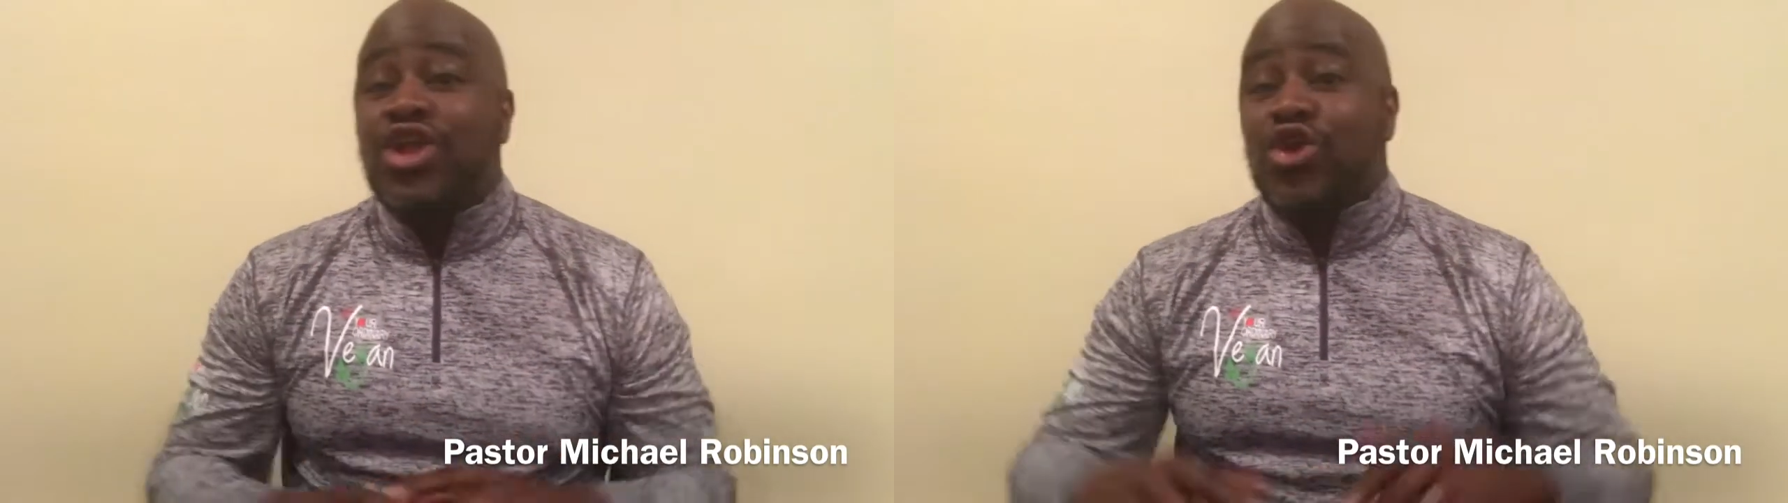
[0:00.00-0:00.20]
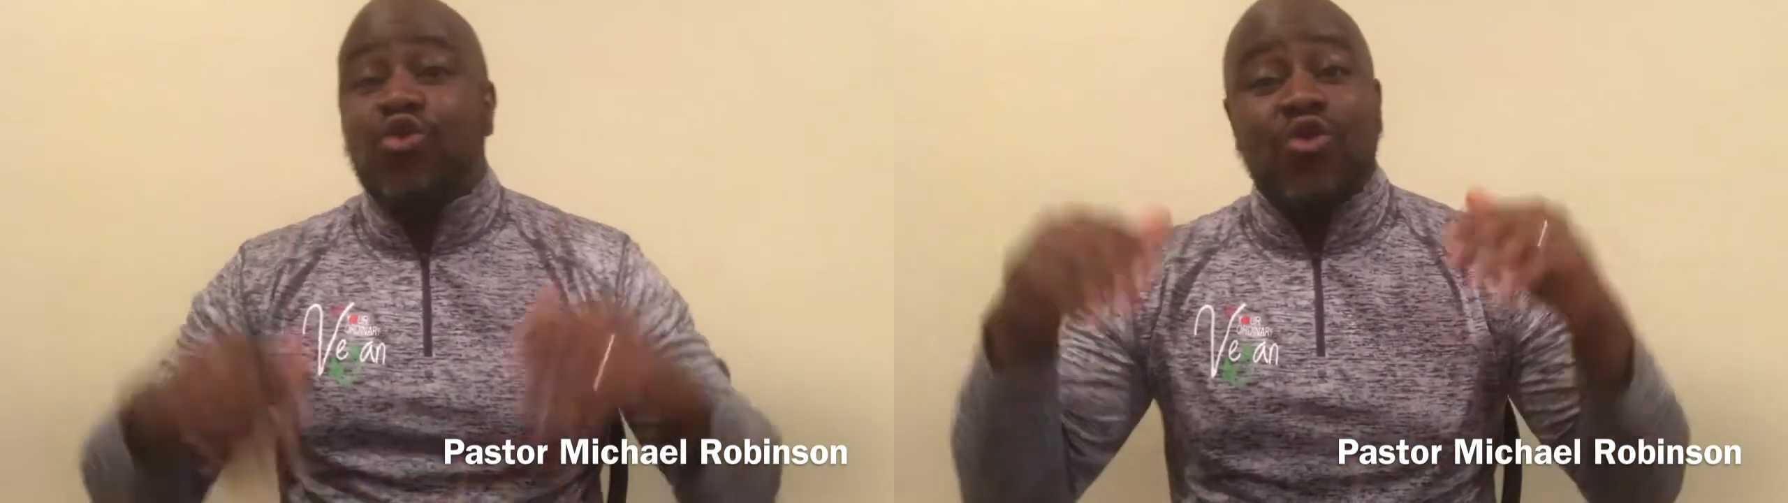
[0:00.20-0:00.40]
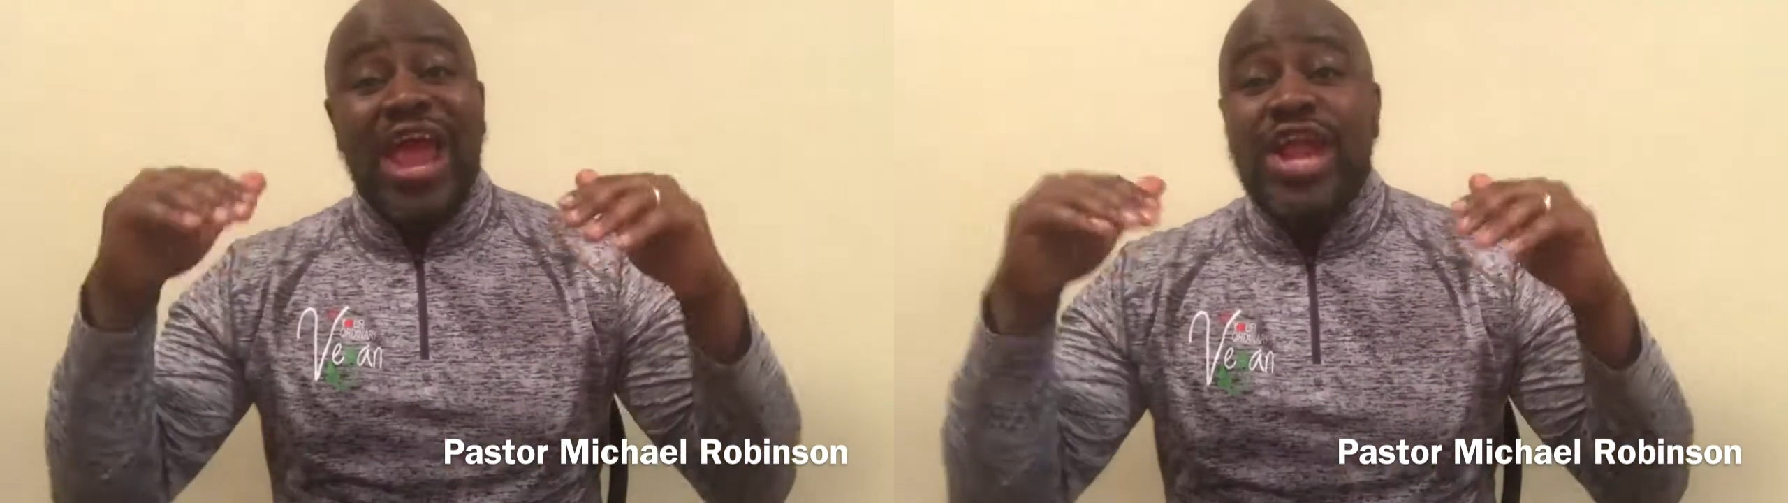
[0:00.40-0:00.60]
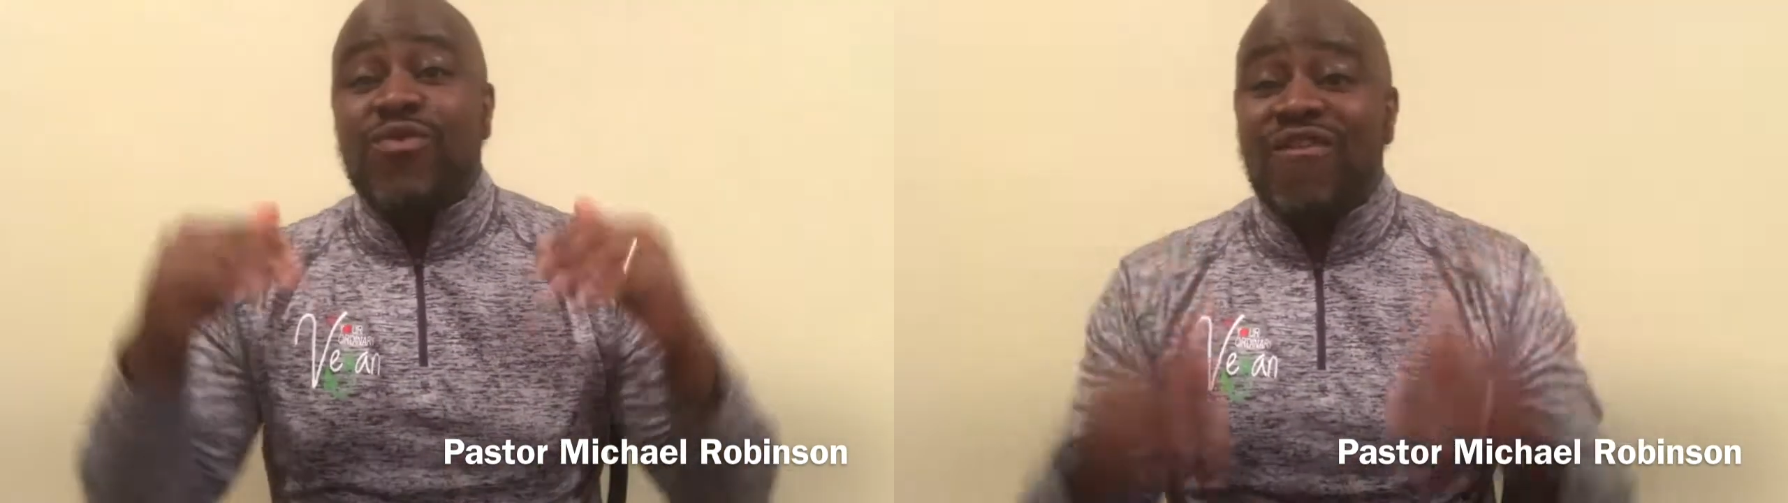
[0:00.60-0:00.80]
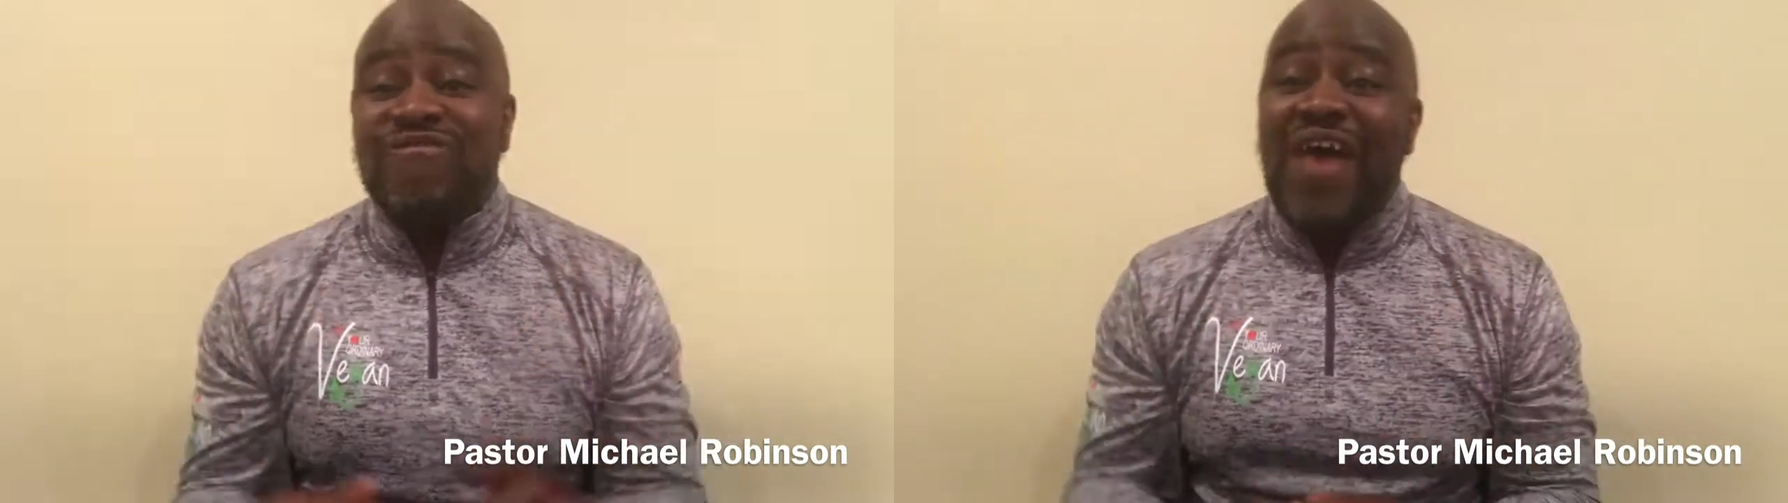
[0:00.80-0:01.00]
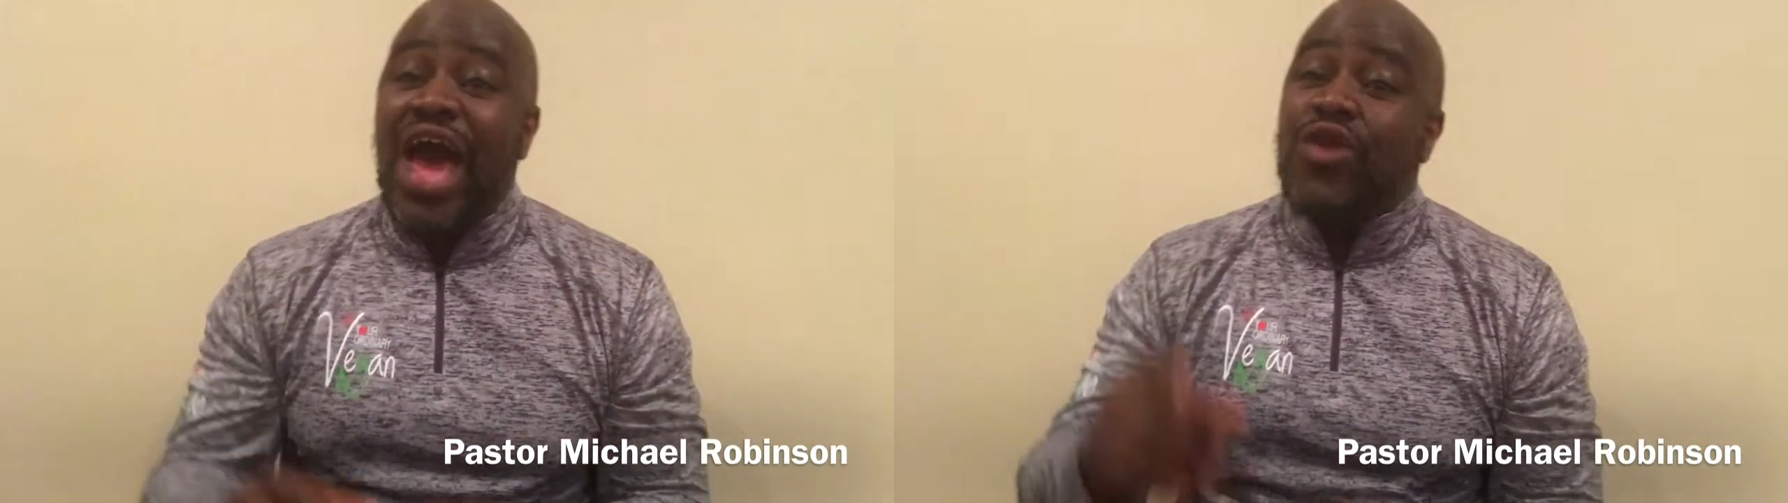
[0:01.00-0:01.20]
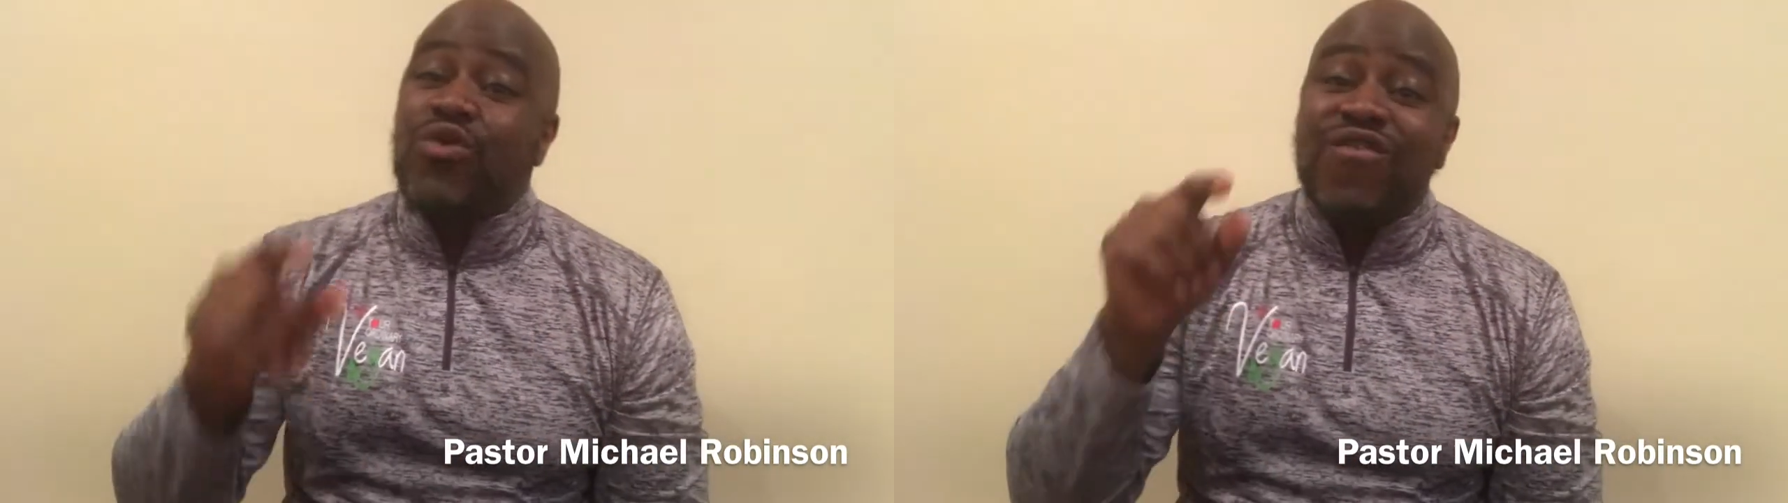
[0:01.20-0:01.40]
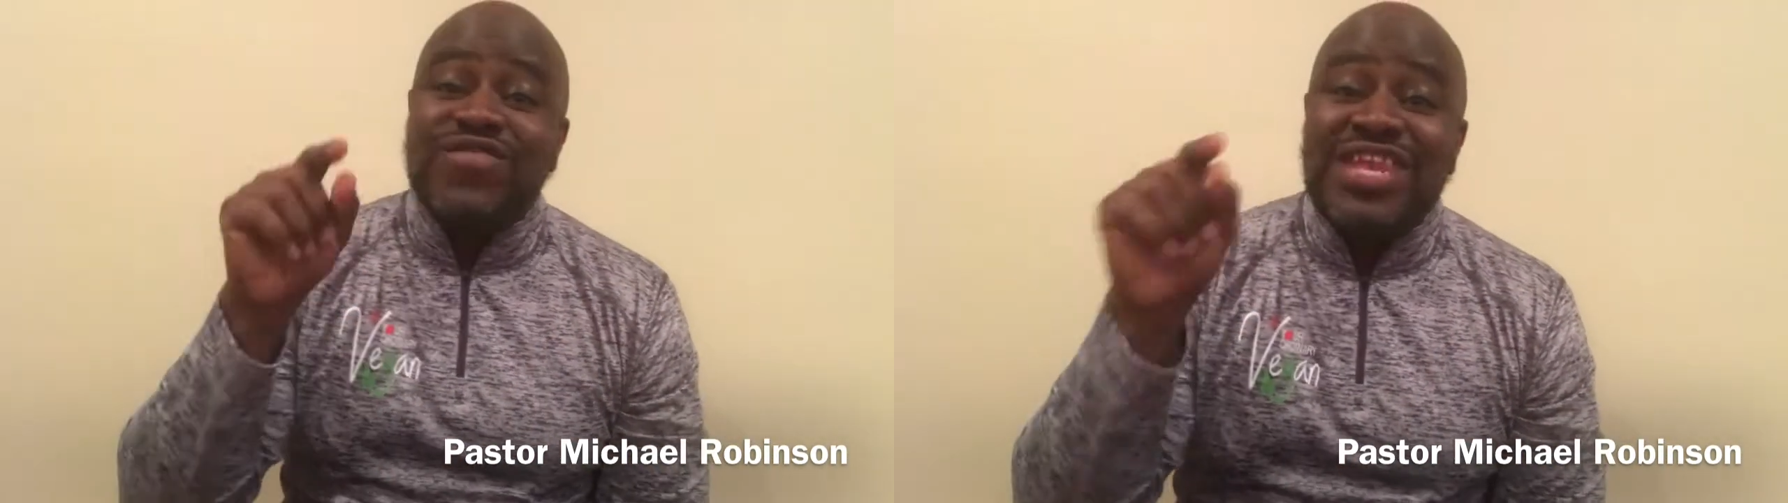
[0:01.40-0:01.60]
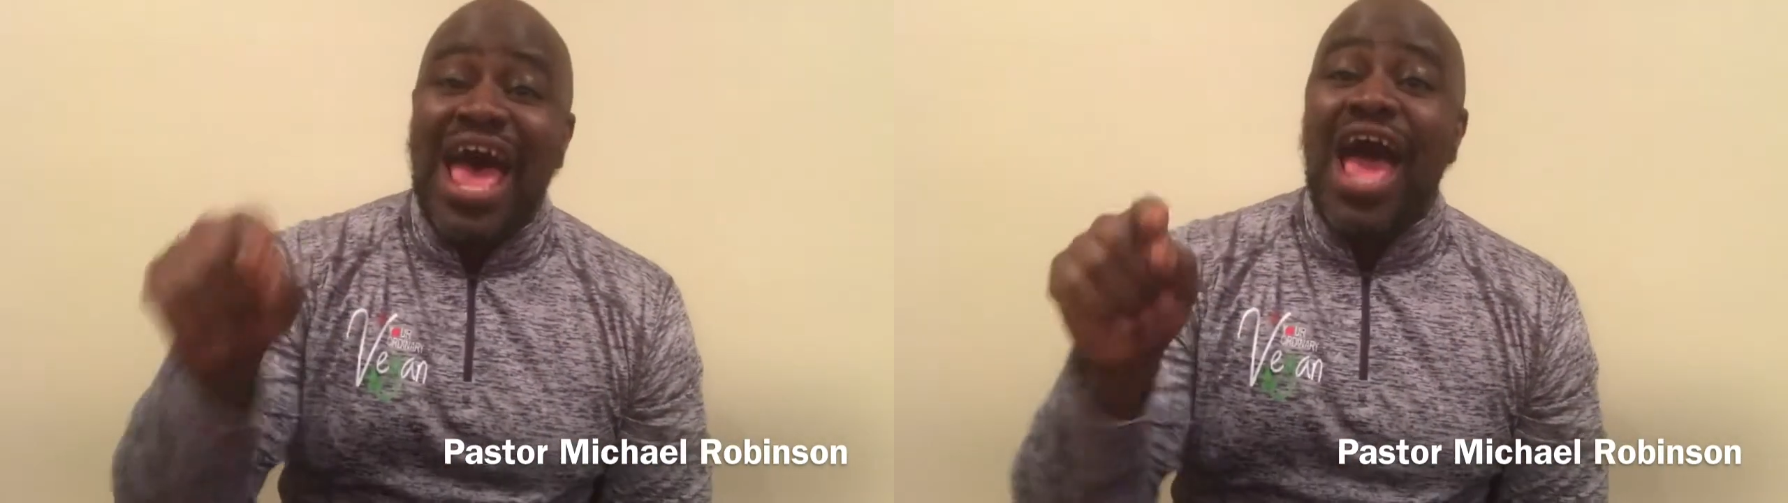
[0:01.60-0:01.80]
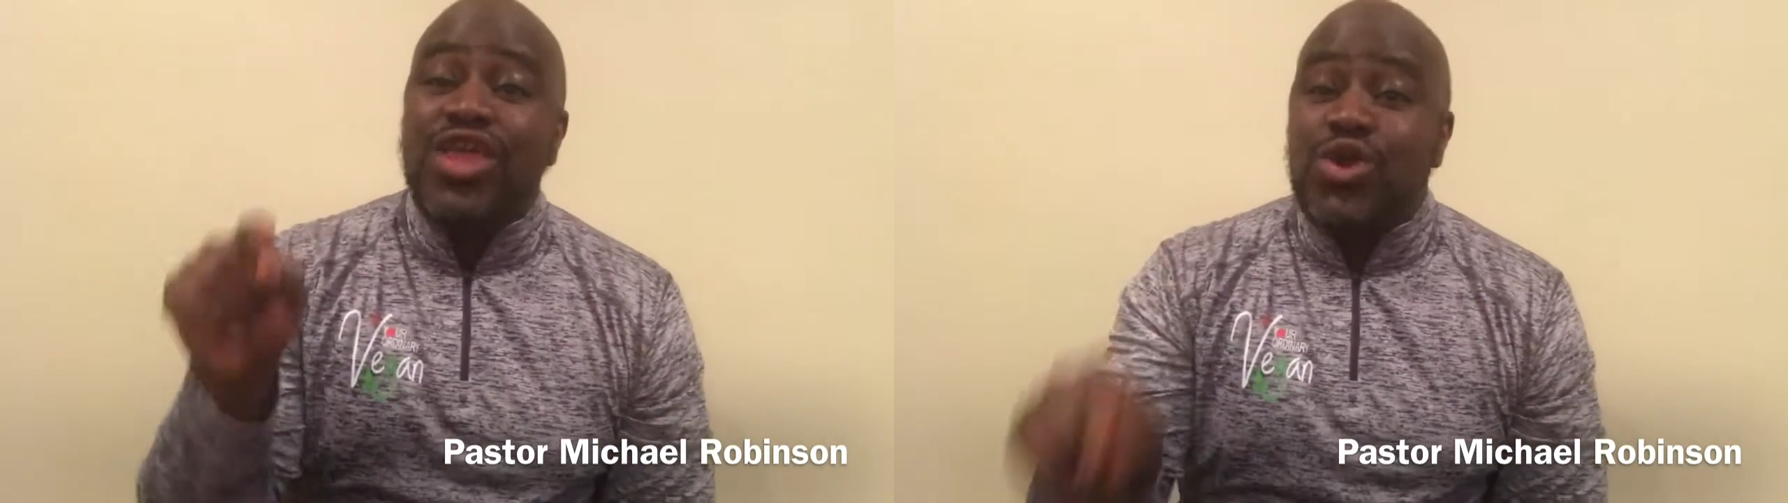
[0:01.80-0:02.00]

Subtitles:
the creator and founder of Not